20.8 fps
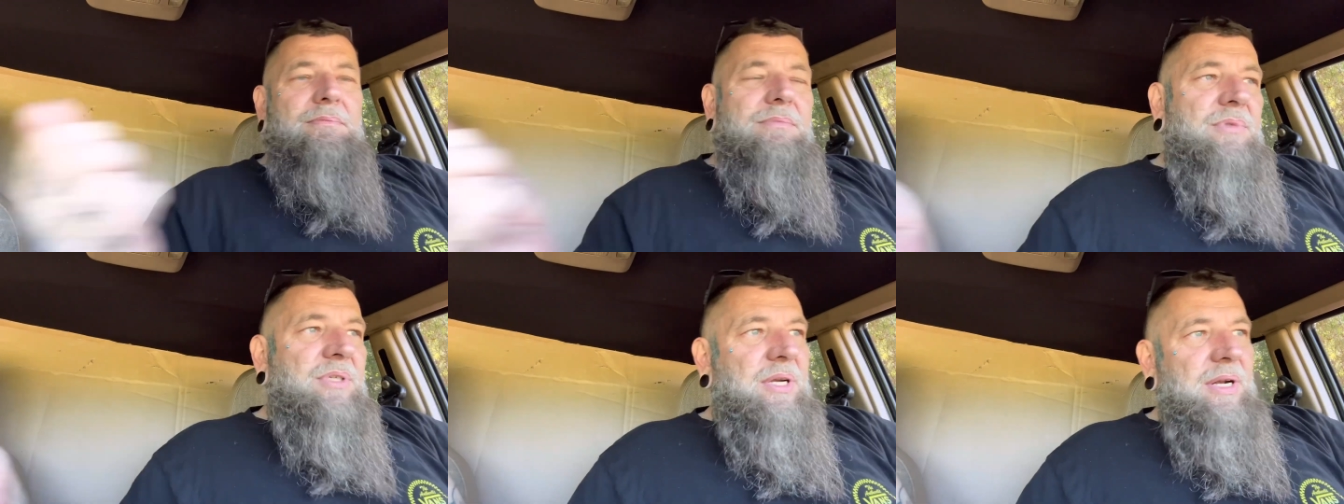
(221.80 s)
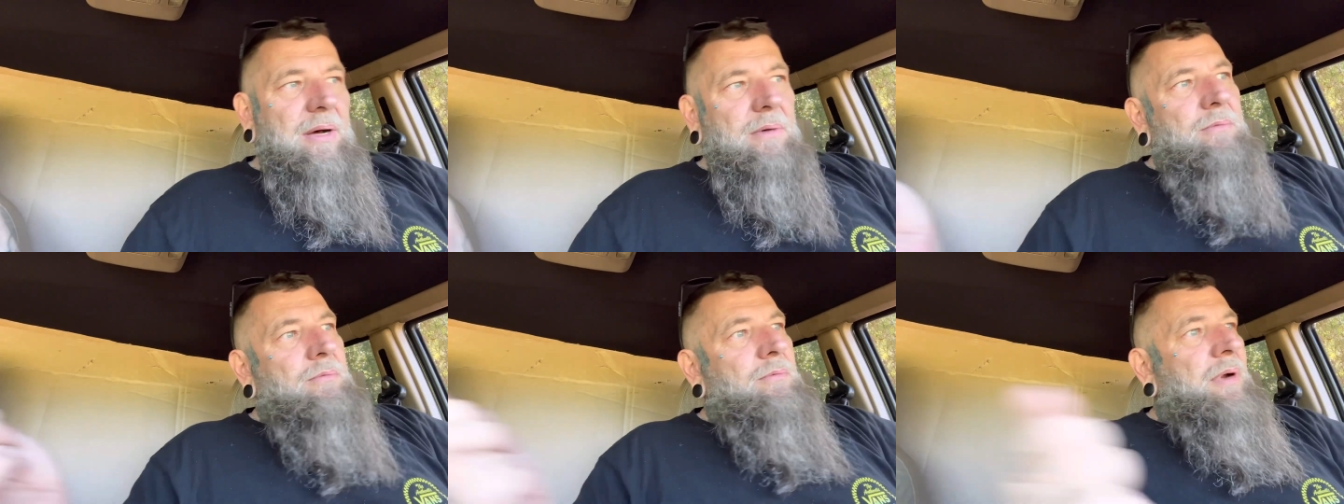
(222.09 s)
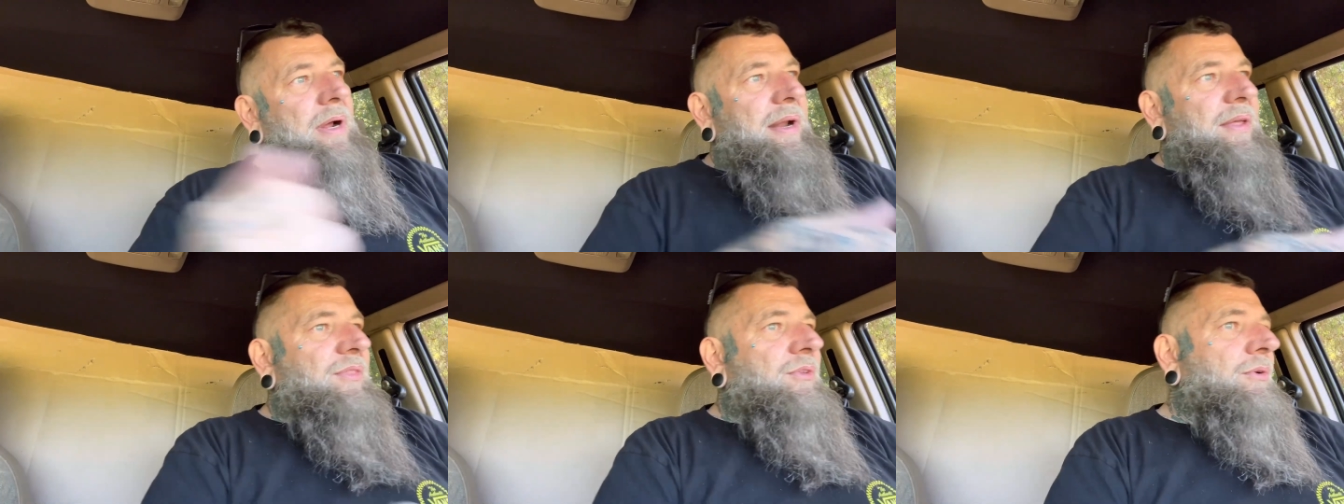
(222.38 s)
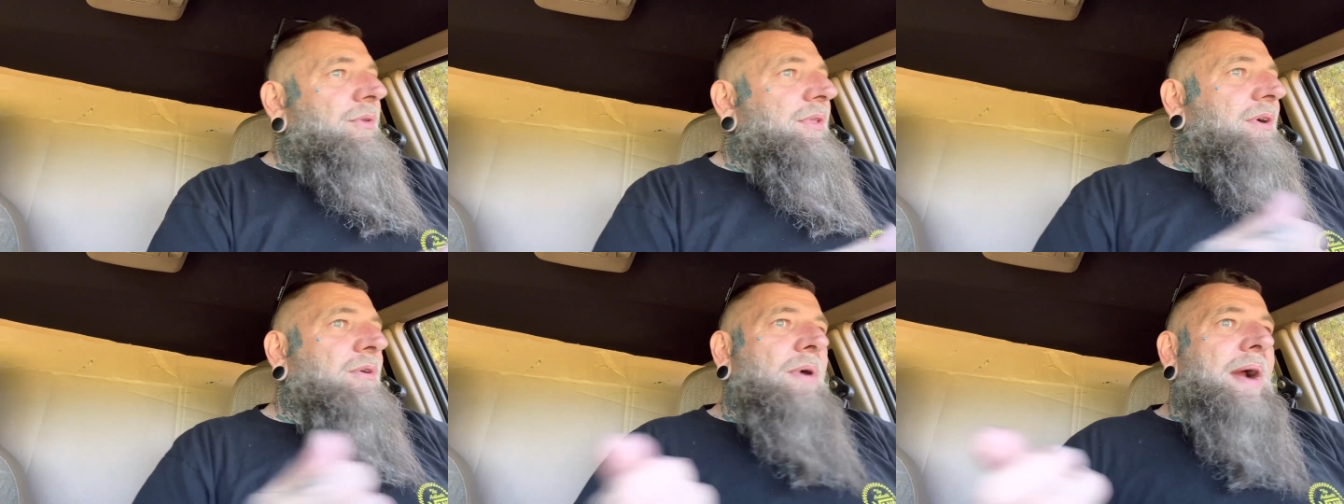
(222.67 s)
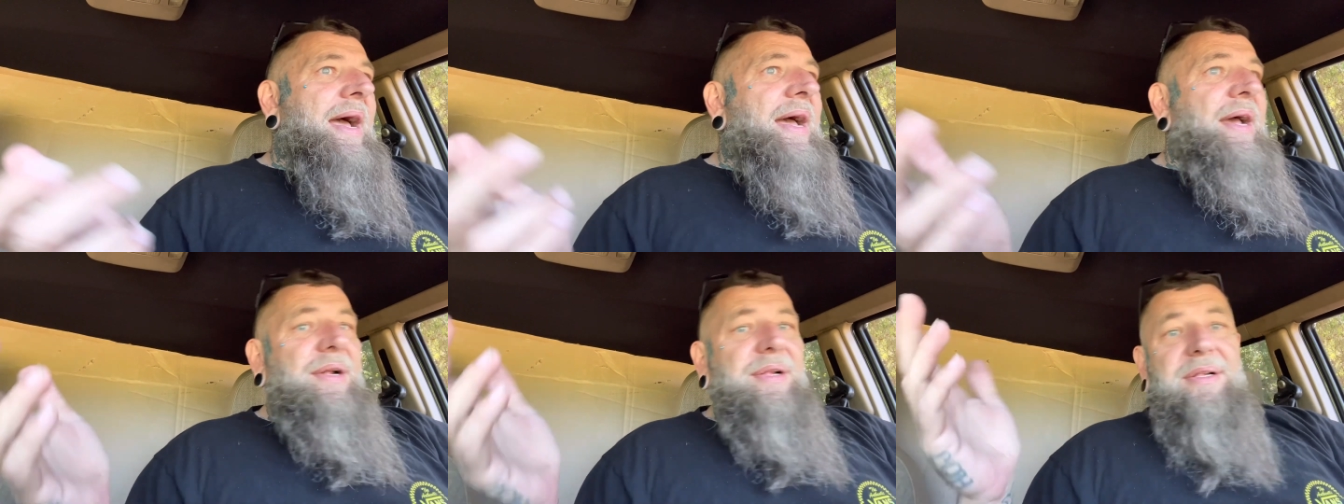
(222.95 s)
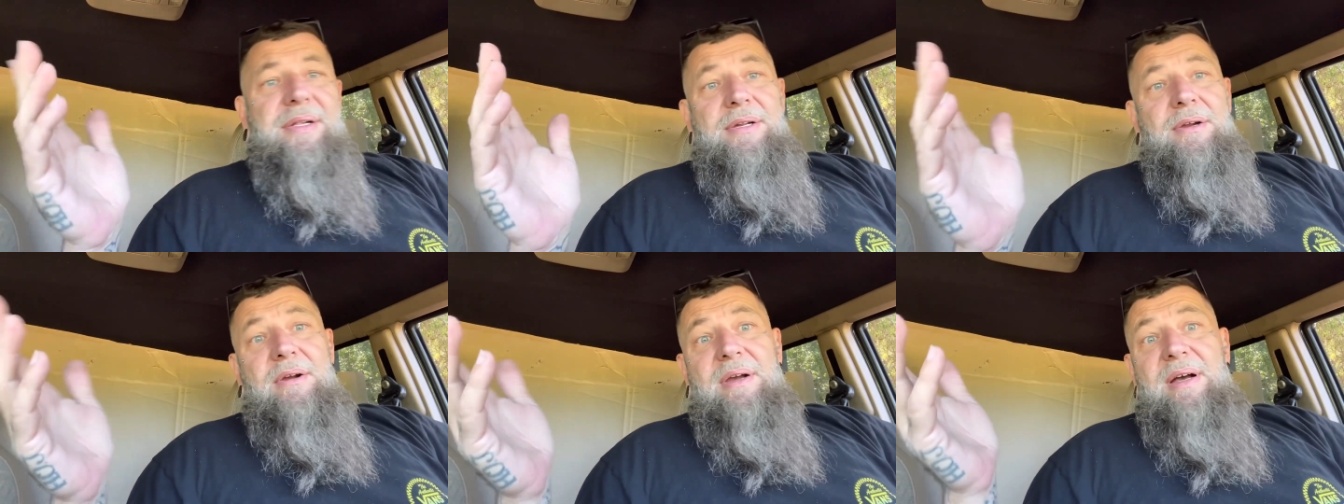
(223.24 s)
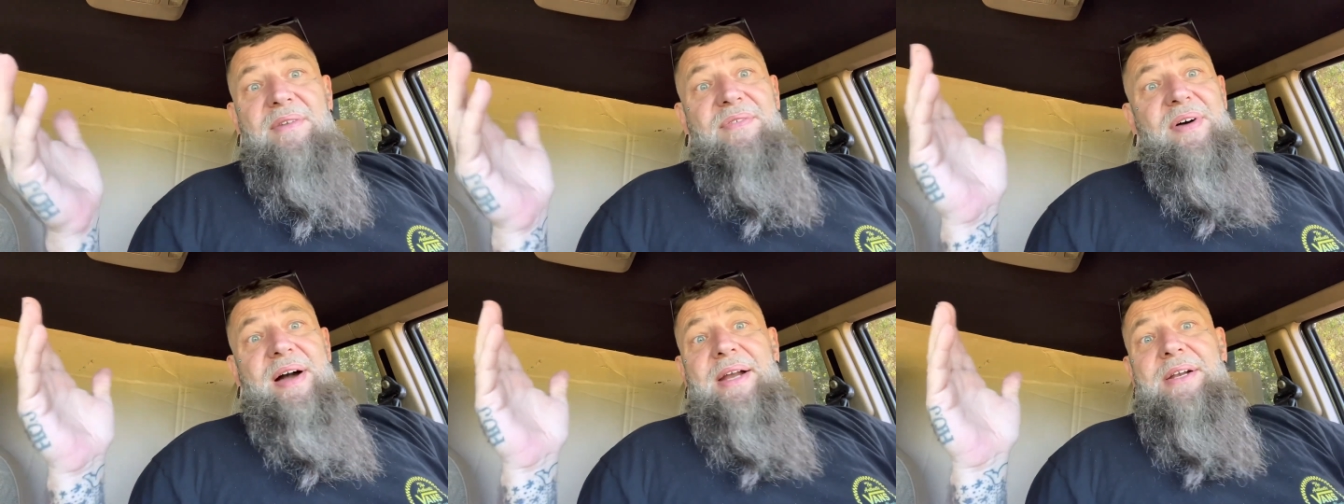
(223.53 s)
you know, run it through the grass and you're
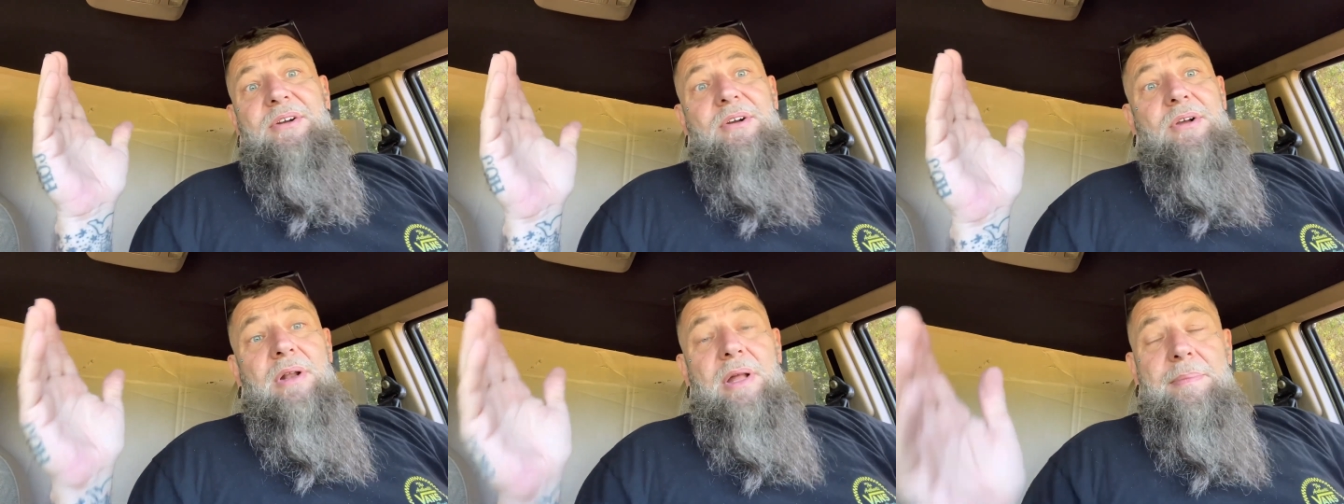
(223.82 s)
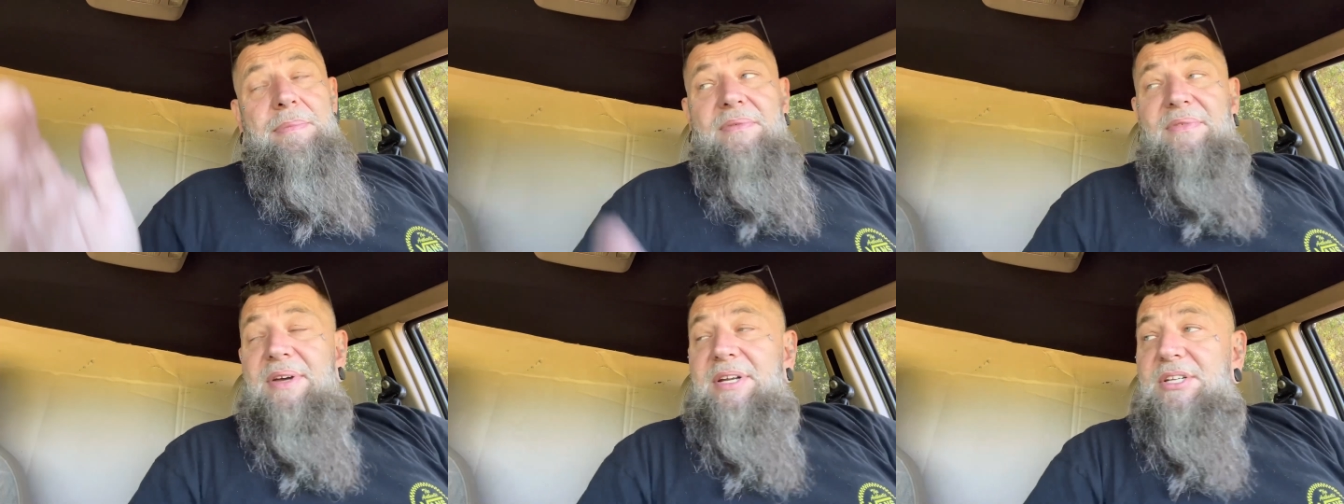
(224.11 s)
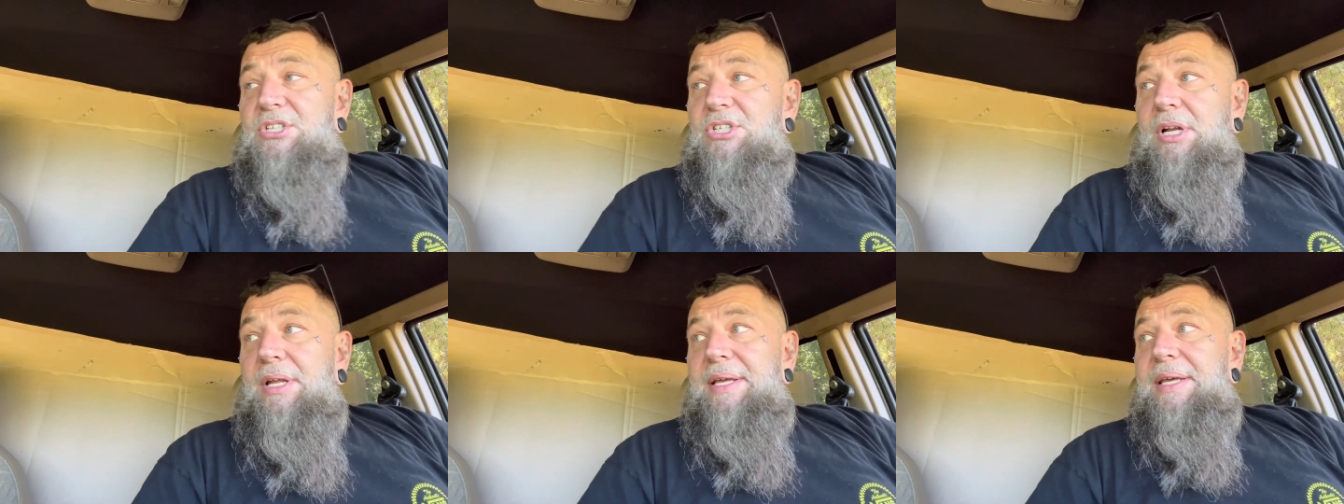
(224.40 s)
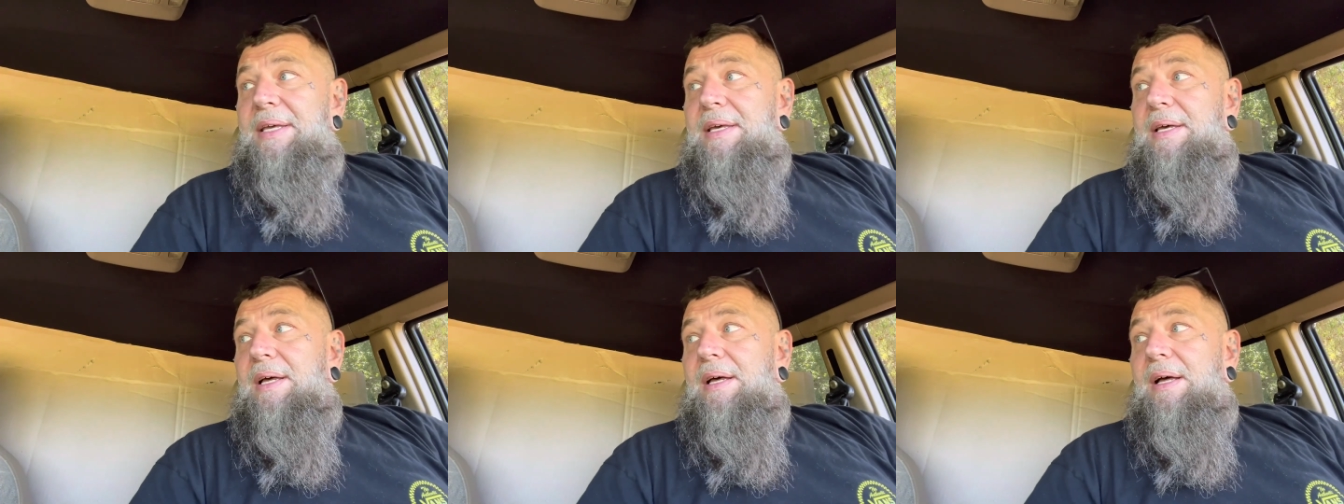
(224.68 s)
going to find your clip eventually.